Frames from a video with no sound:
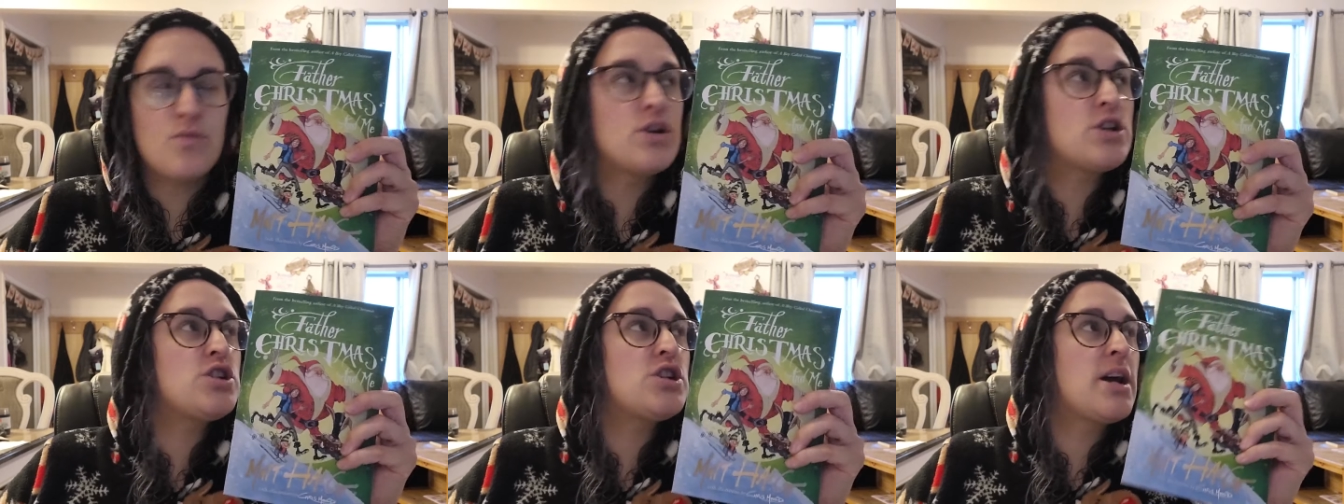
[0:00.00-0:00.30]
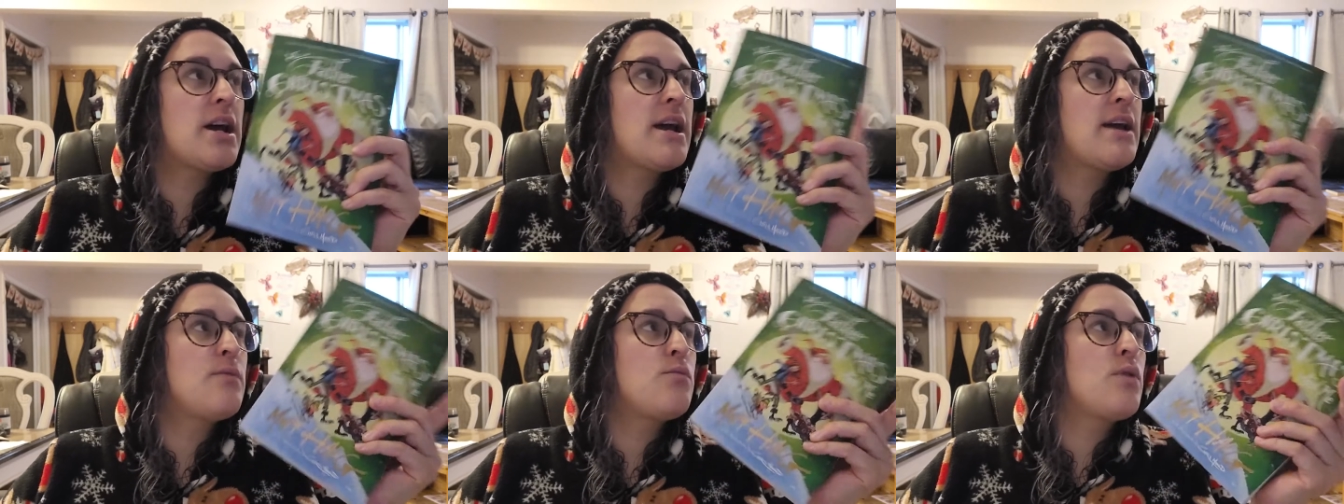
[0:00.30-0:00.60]
which
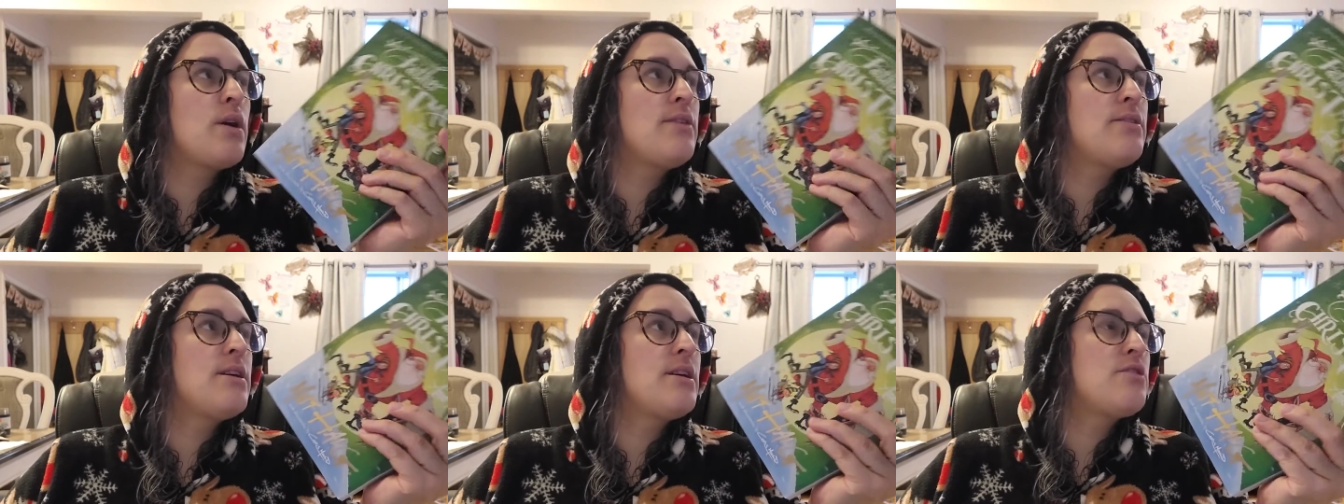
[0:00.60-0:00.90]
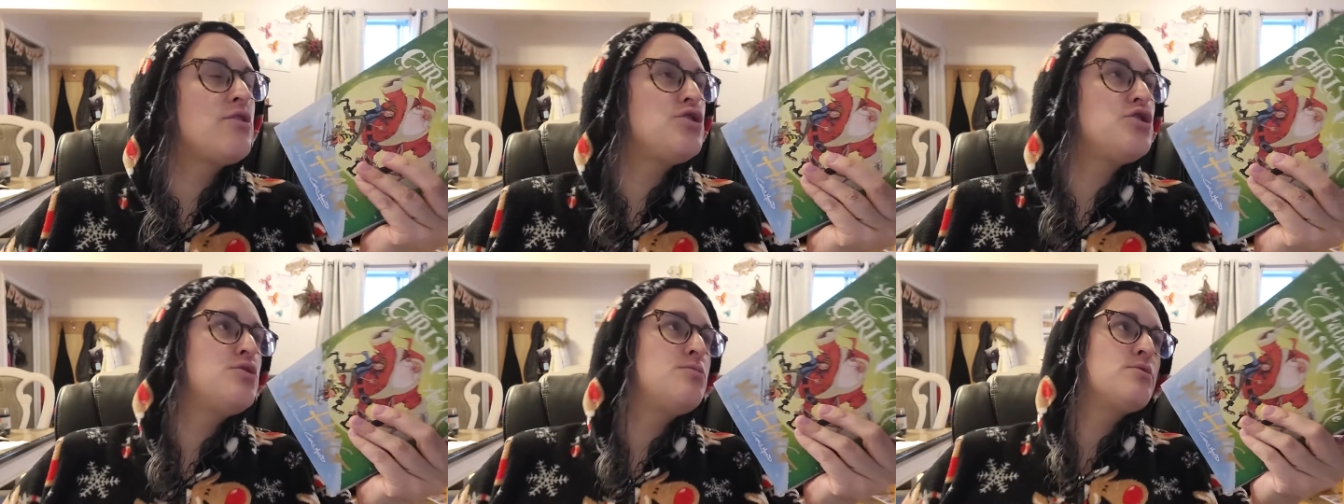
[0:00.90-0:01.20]
I read the
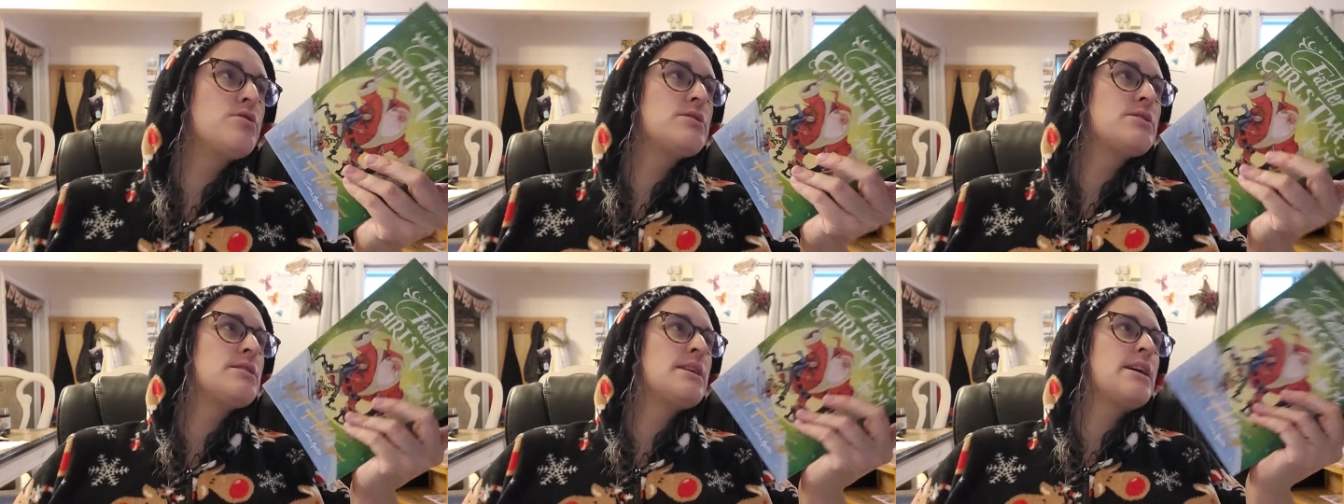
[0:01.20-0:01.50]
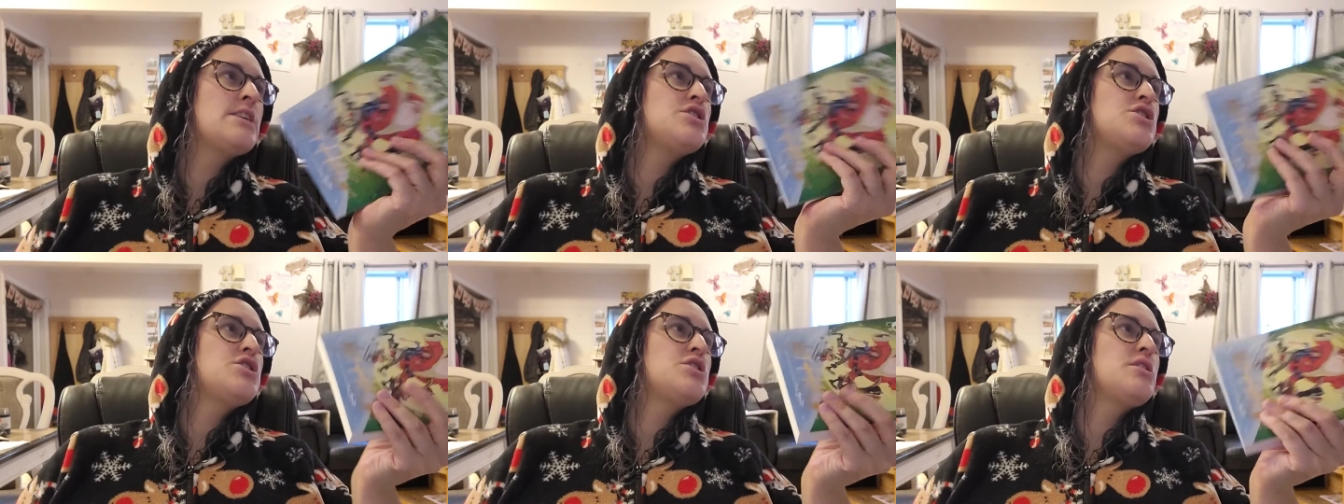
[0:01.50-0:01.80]
other two books
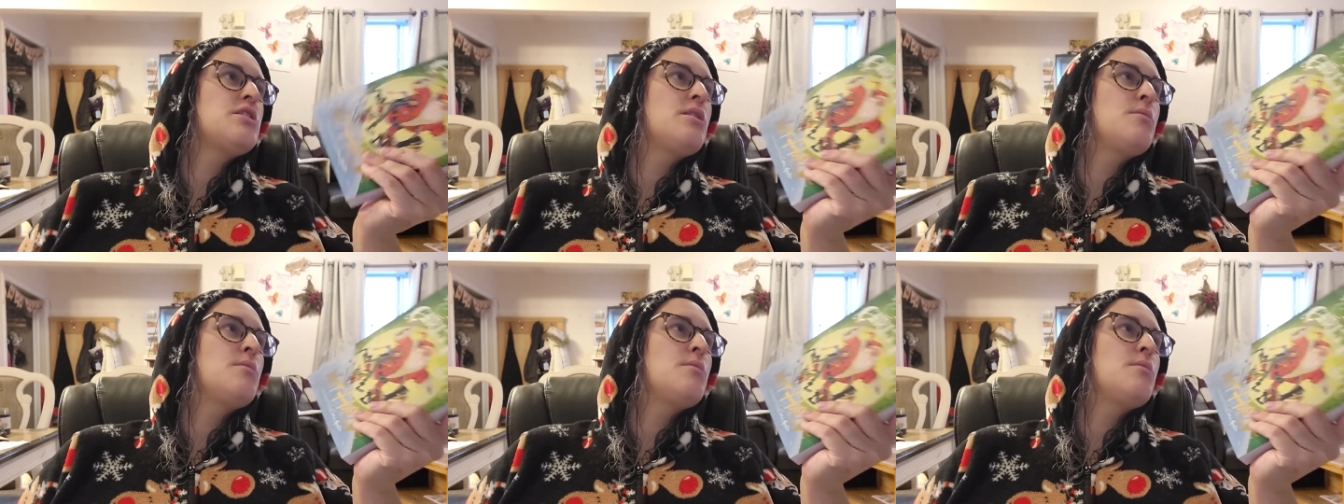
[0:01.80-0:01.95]
last year,